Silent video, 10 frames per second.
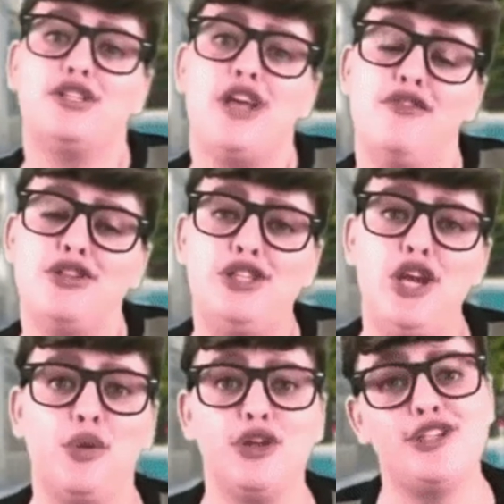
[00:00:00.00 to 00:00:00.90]
Why would you
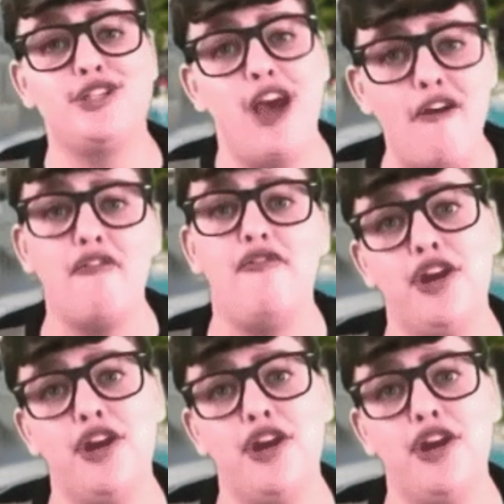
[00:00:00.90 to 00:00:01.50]
need to sell a course